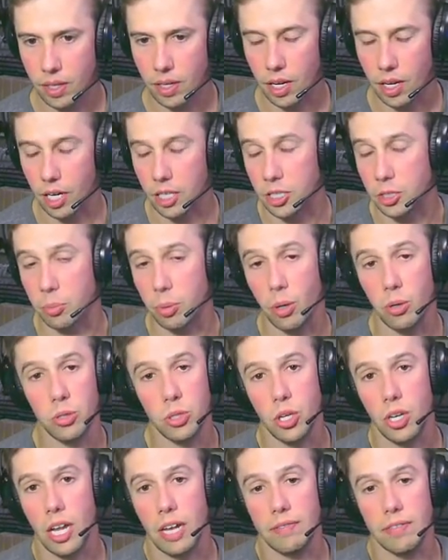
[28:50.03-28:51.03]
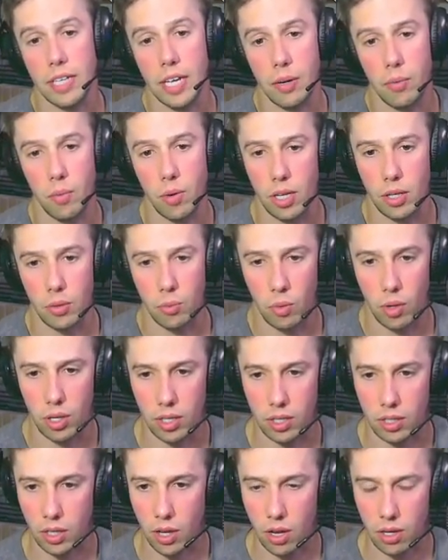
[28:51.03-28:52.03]
I suppose I'll have to get one in one of
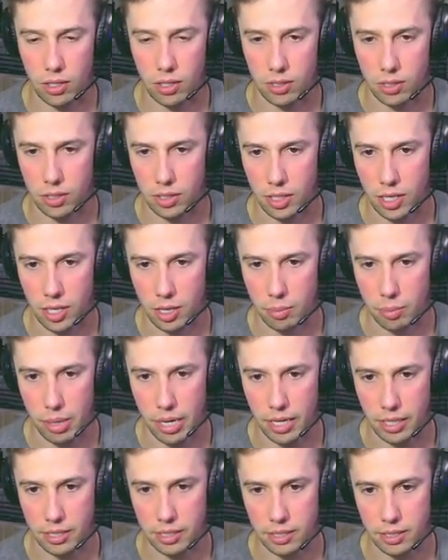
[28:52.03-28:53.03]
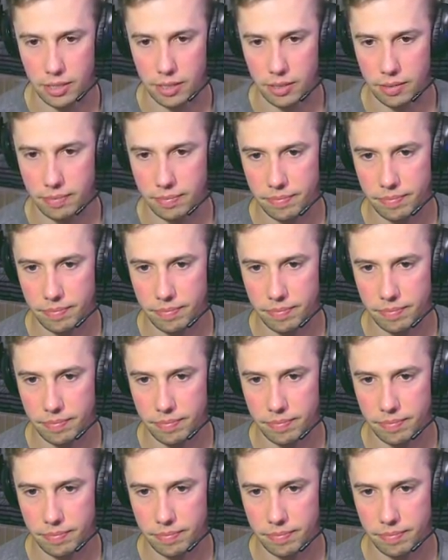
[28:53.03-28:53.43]
the lockers in the base.